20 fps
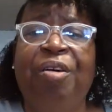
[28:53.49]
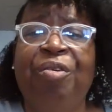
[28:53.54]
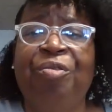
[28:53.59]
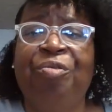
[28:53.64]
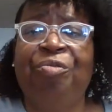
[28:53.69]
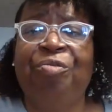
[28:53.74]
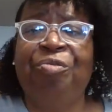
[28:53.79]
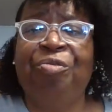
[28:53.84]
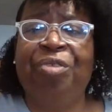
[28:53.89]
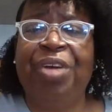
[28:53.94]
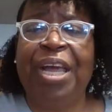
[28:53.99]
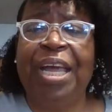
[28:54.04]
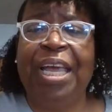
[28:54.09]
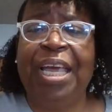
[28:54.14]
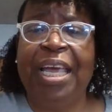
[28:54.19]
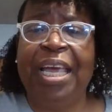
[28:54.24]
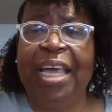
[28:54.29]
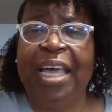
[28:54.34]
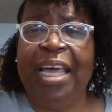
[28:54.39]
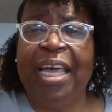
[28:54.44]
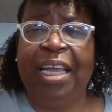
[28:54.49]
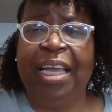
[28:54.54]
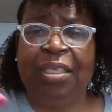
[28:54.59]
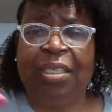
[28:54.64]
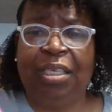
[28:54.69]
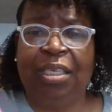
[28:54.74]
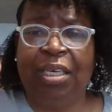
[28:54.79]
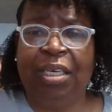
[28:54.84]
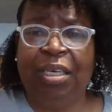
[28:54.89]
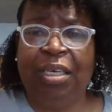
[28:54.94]
Ring it,
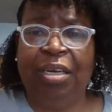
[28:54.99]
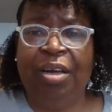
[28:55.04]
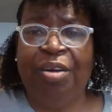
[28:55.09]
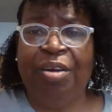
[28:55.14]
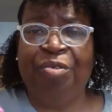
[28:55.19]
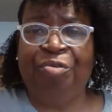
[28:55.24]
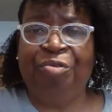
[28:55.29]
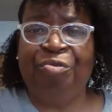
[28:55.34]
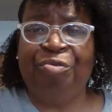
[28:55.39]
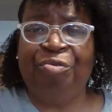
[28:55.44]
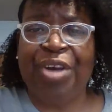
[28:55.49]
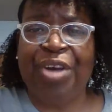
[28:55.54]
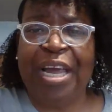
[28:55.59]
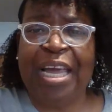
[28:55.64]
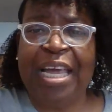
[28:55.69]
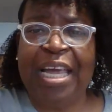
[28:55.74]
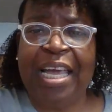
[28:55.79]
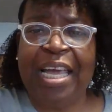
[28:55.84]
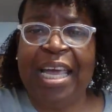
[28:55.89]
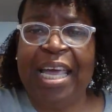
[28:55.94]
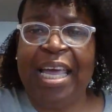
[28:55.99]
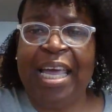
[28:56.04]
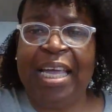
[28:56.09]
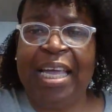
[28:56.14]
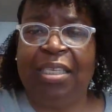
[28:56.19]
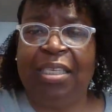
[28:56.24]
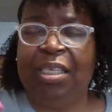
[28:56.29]
ring it